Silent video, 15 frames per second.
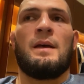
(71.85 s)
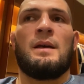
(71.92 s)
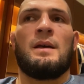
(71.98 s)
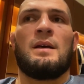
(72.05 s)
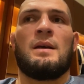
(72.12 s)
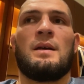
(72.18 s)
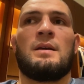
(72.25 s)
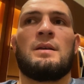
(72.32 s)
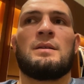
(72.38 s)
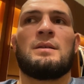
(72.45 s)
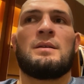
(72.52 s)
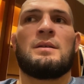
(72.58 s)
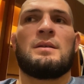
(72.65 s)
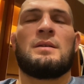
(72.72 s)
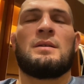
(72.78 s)
And
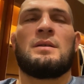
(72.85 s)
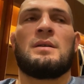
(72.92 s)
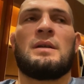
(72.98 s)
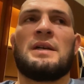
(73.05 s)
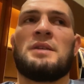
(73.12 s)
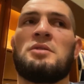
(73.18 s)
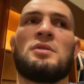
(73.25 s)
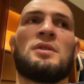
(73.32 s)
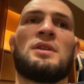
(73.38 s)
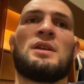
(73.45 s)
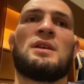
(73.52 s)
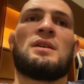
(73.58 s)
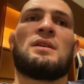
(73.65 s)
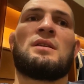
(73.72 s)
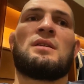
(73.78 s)
I don't
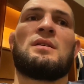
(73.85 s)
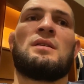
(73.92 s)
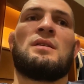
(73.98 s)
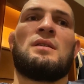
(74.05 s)
think